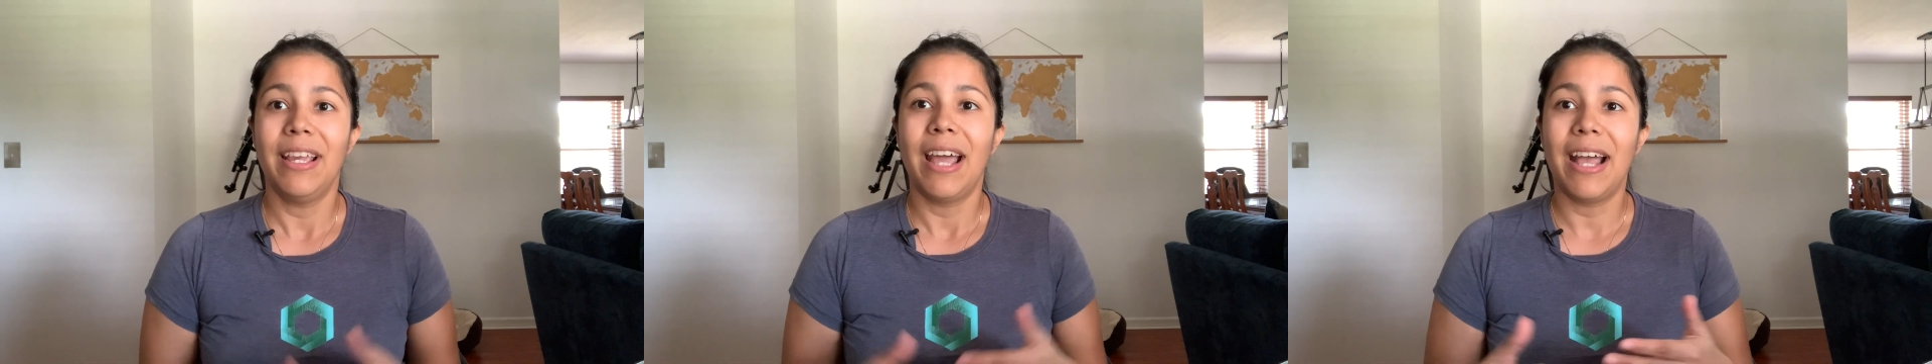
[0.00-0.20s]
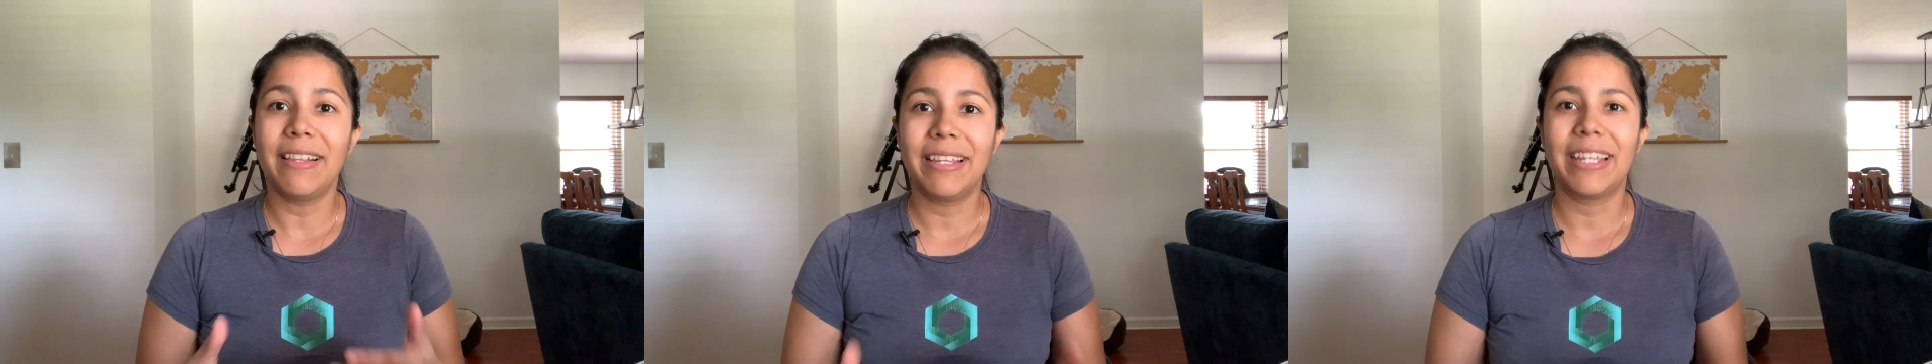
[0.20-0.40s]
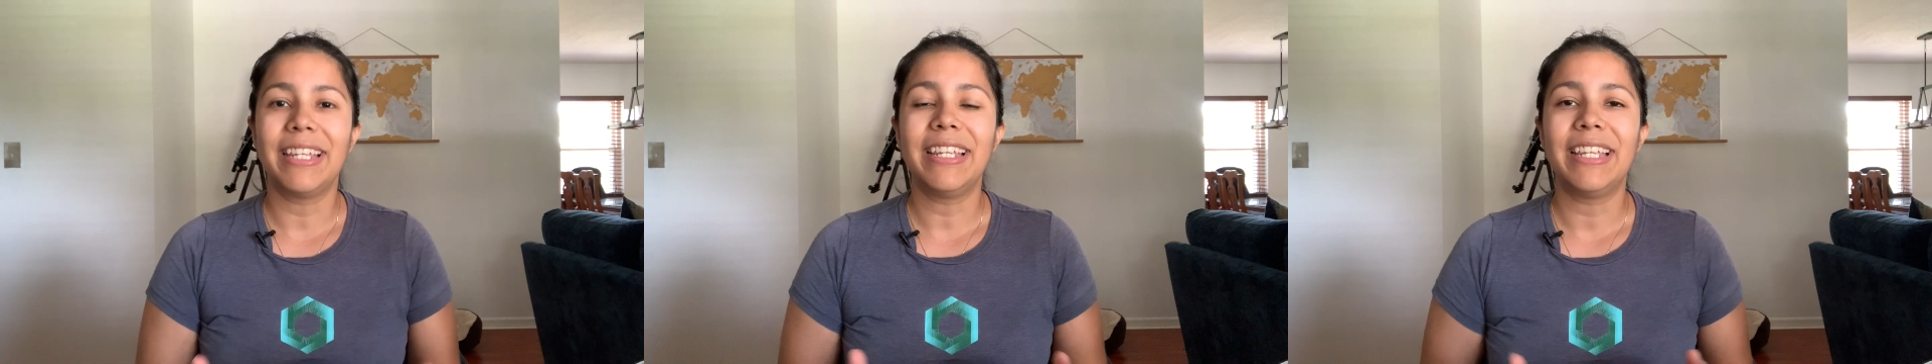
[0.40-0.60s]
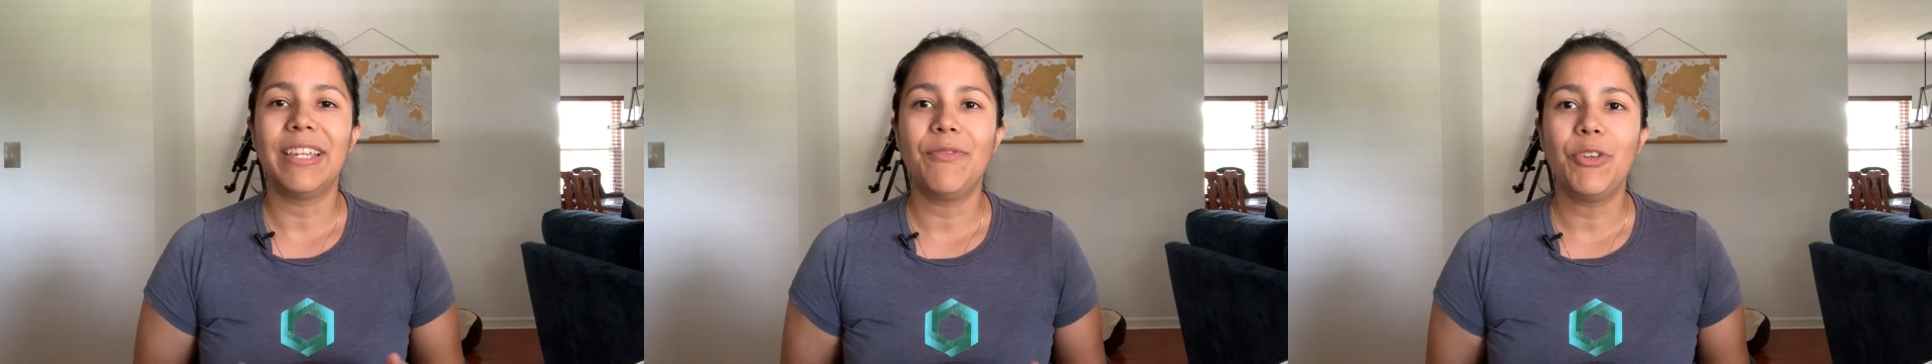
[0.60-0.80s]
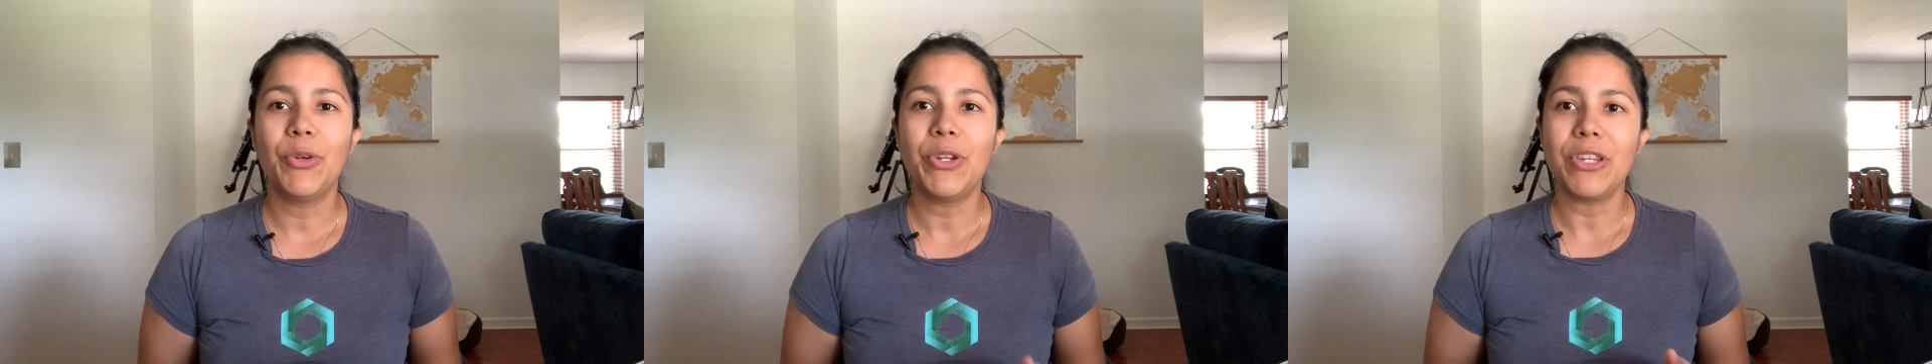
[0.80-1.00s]
as it can
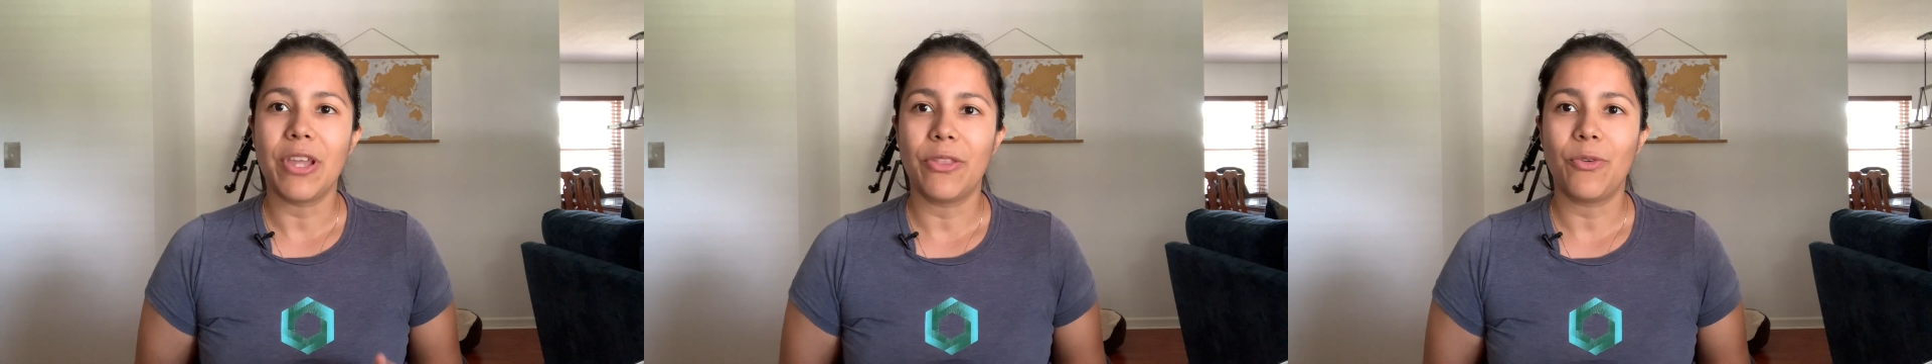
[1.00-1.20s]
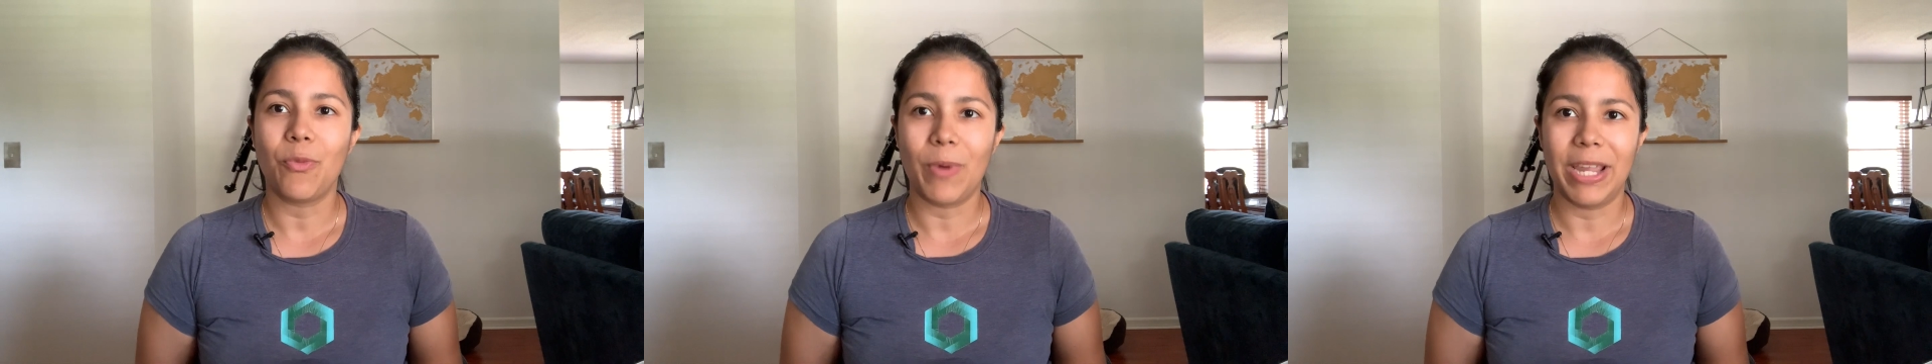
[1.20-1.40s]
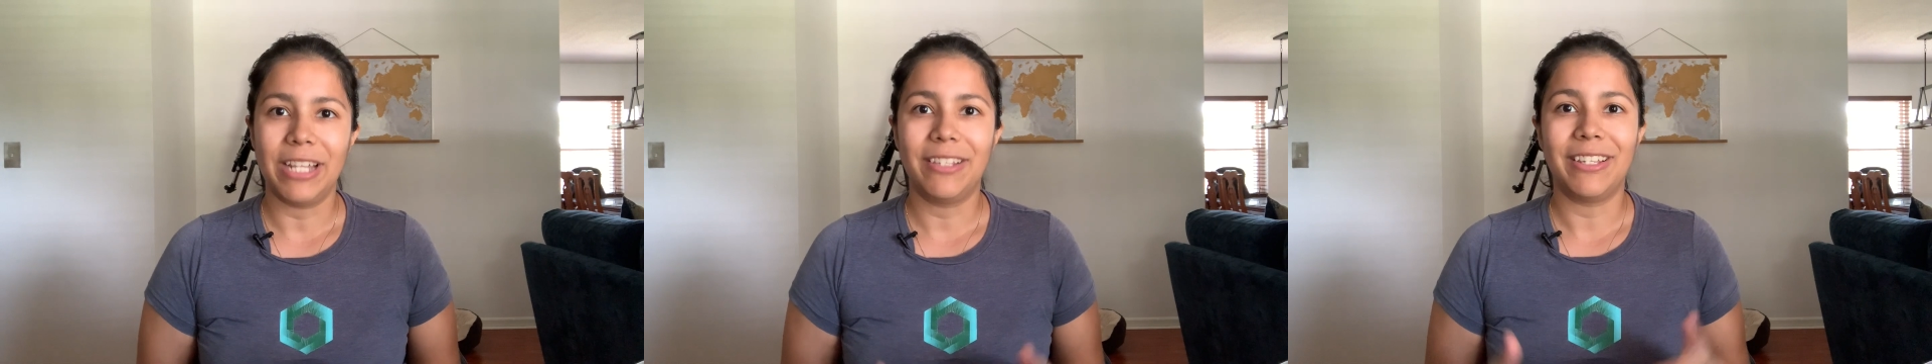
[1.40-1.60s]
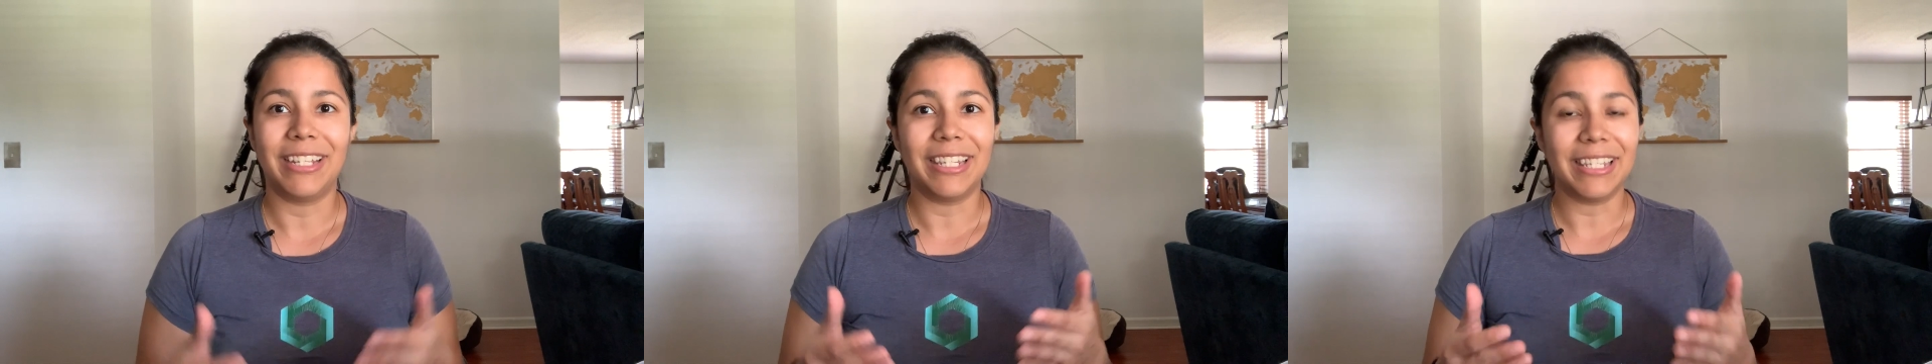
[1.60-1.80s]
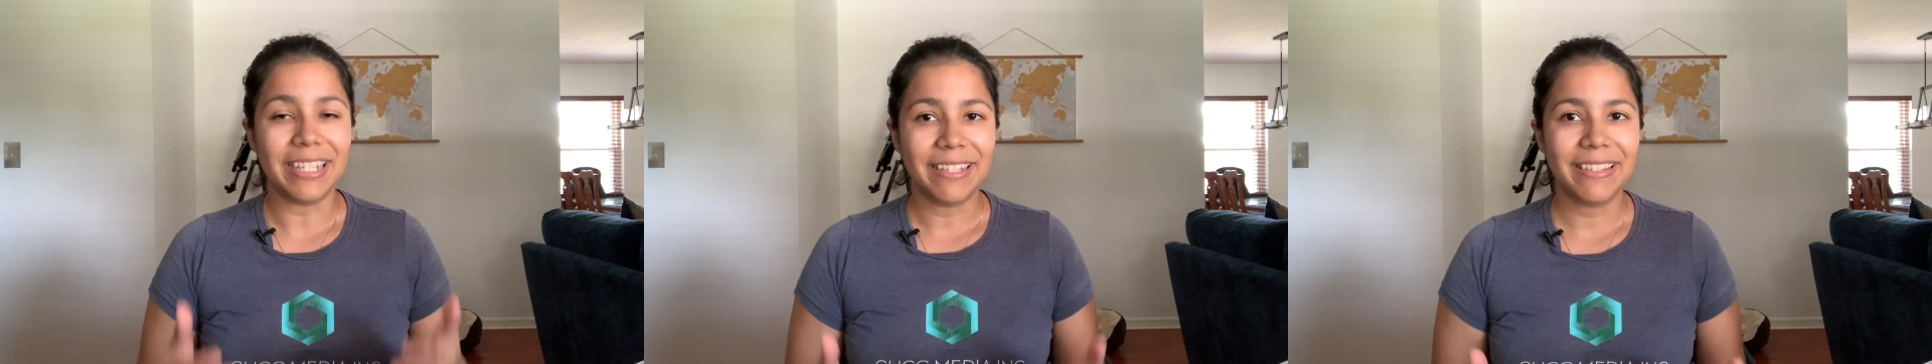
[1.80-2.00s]
give you another way to
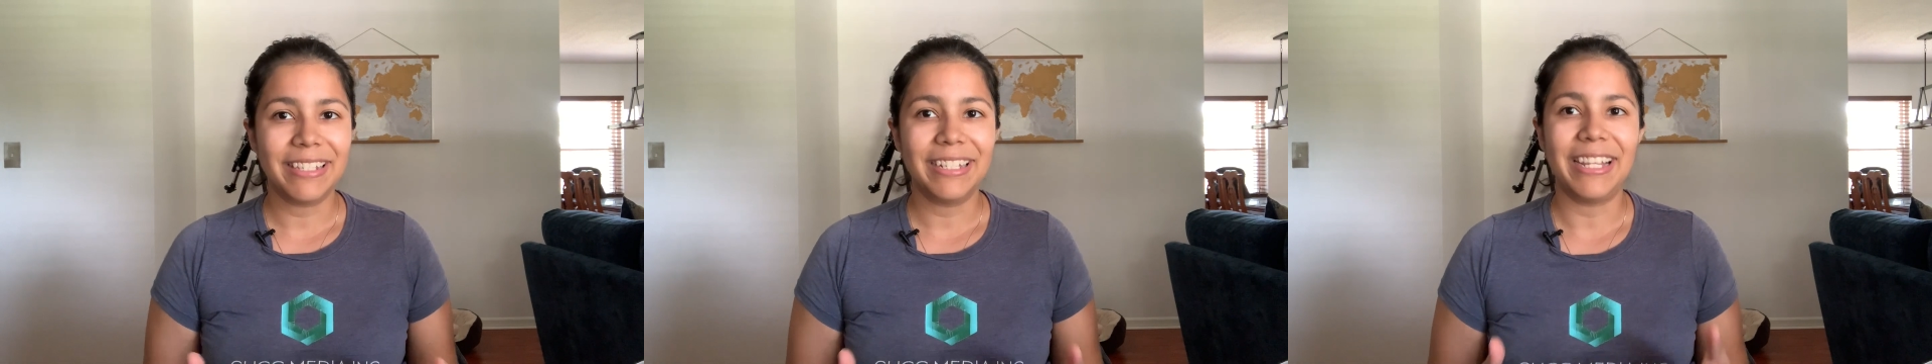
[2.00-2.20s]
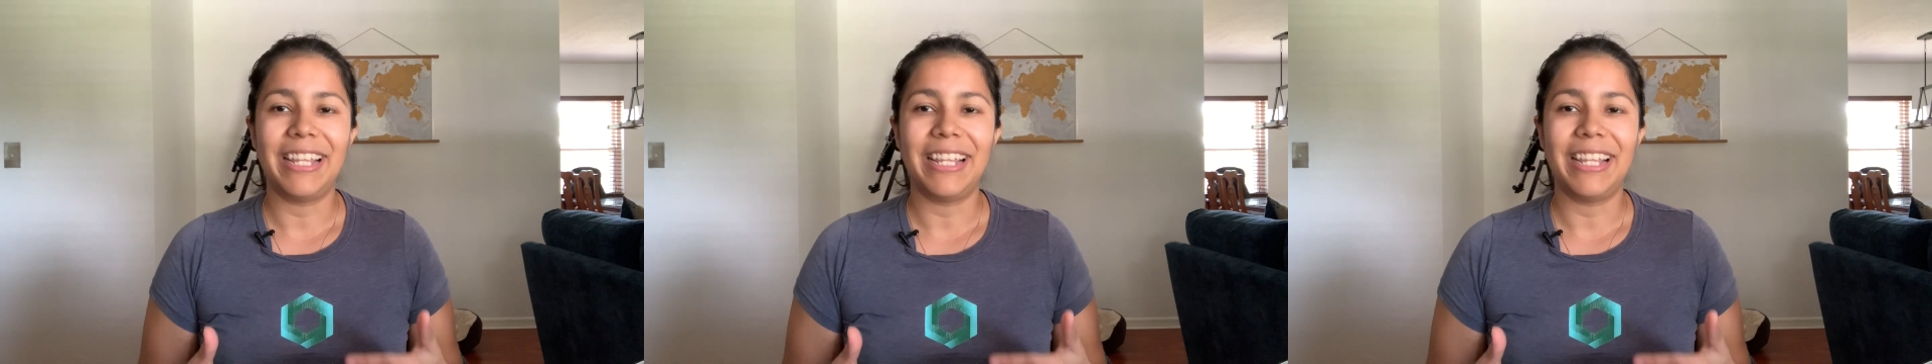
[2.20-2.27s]
listen